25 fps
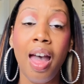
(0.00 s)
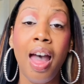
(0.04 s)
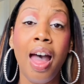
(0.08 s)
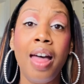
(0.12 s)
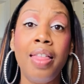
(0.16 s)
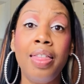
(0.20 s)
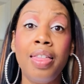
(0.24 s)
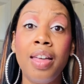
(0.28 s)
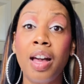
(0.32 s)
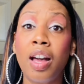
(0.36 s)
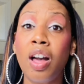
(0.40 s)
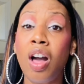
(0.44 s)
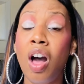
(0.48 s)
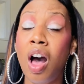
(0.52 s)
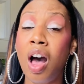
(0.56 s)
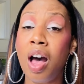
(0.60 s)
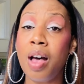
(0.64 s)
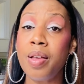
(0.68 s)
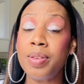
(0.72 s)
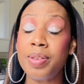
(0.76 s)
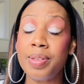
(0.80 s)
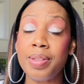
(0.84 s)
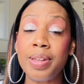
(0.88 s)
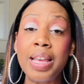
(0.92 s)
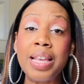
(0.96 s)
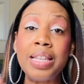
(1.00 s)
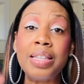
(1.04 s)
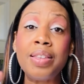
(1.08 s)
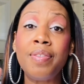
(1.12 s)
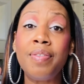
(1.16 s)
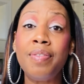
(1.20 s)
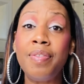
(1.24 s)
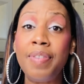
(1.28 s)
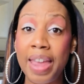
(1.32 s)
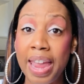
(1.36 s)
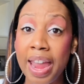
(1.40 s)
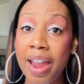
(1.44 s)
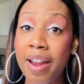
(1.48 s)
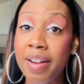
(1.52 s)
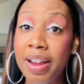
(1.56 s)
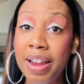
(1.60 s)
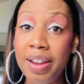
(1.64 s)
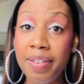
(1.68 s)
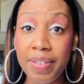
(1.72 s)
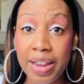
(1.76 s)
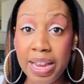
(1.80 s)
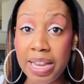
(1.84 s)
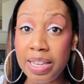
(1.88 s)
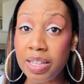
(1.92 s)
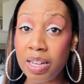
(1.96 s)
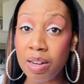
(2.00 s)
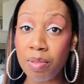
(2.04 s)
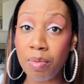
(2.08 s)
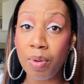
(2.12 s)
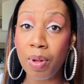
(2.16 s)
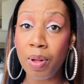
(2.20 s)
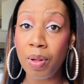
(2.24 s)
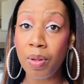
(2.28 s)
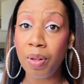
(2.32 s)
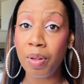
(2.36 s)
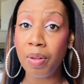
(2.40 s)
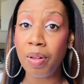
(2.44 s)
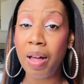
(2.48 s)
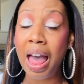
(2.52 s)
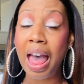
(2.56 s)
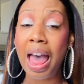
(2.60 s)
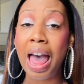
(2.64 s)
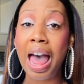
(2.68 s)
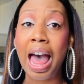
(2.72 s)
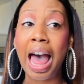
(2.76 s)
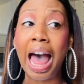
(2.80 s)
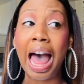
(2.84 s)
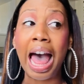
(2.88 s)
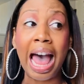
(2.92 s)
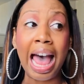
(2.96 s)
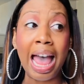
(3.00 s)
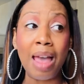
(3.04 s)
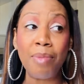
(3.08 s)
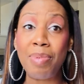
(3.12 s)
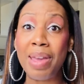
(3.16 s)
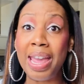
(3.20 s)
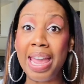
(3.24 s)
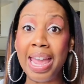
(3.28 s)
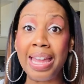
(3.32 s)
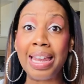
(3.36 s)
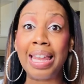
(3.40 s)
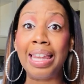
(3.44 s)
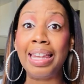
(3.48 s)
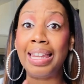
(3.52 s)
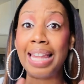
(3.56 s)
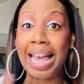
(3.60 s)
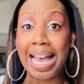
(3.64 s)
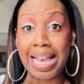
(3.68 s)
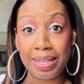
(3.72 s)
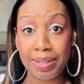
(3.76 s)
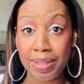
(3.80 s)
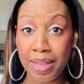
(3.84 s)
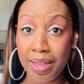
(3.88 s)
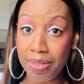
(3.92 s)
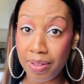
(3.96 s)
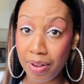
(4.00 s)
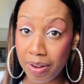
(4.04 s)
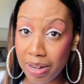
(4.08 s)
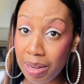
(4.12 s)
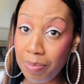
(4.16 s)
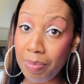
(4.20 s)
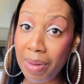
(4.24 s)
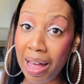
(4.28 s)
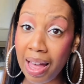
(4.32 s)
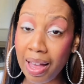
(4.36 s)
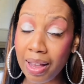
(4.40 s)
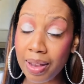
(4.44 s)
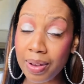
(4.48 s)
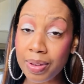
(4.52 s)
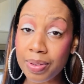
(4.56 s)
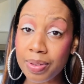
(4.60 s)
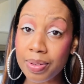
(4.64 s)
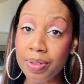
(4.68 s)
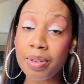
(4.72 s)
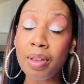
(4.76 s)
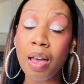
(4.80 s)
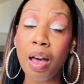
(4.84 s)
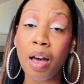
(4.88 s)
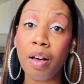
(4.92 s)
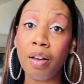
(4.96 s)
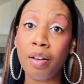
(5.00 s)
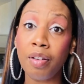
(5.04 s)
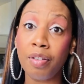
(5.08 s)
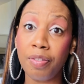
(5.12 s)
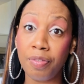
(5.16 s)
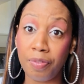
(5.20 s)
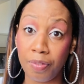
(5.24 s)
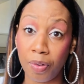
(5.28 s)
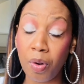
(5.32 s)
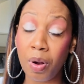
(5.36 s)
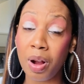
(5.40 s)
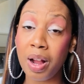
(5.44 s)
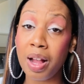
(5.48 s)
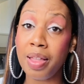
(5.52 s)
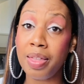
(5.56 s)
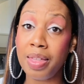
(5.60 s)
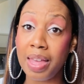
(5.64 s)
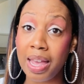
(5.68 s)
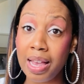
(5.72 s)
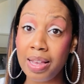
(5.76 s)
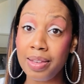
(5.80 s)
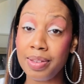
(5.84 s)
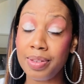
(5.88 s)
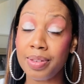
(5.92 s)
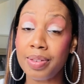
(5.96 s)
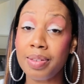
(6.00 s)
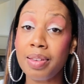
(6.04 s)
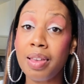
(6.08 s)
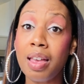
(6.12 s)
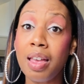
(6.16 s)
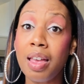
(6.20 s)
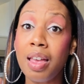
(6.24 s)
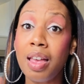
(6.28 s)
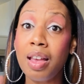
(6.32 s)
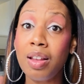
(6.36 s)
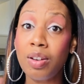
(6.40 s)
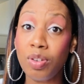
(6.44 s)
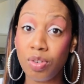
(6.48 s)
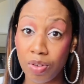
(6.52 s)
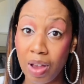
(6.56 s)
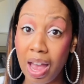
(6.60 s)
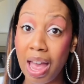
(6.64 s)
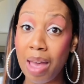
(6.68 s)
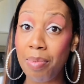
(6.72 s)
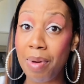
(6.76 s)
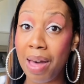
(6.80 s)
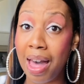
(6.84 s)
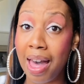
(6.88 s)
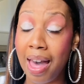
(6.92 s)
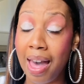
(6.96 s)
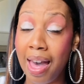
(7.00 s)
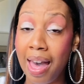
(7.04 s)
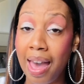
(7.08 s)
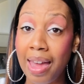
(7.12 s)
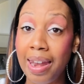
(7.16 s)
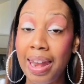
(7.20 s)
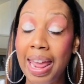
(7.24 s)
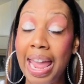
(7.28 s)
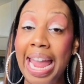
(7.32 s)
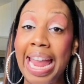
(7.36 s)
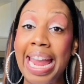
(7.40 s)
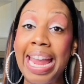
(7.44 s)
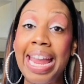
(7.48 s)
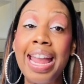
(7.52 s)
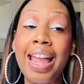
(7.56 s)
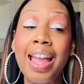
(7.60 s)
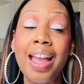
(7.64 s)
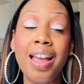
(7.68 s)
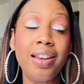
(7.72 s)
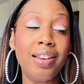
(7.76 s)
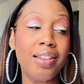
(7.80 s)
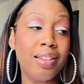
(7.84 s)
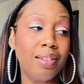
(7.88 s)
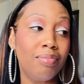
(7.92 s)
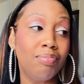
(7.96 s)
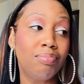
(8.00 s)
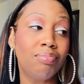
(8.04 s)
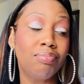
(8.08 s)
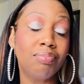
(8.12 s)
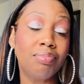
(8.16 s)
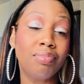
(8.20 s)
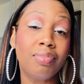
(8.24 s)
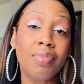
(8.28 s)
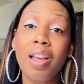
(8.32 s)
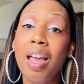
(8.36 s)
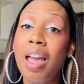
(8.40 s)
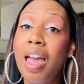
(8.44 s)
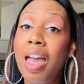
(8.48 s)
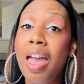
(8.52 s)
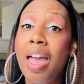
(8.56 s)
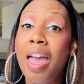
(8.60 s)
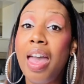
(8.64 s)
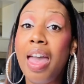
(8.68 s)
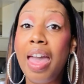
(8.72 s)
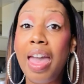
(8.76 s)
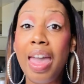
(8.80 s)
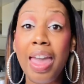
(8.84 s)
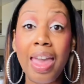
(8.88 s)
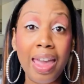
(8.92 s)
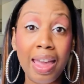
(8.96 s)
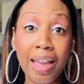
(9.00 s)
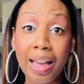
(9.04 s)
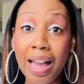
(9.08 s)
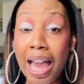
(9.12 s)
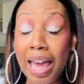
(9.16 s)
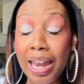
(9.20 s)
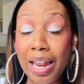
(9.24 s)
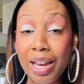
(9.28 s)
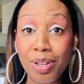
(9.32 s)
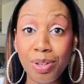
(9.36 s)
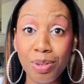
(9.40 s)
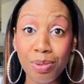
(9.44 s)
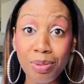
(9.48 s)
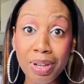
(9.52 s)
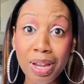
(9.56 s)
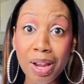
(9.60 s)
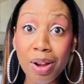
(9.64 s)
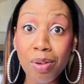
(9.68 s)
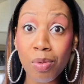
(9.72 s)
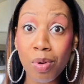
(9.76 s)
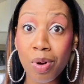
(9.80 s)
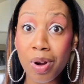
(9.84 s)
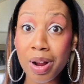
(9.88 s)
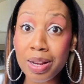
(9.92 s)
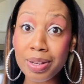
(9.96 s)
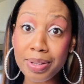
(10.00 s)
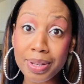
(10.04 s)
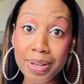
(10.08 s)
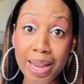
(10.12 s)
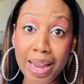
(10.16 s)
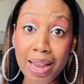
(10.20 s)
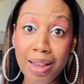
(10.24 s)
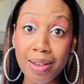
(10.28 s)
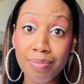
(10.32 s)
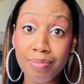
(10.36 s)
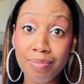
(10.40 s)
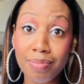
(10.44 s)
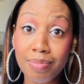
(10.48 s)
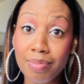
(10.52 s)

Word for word: The cost is very reasonable. I paid less than thirty bucks for this tripod, and it got a two-year warranty.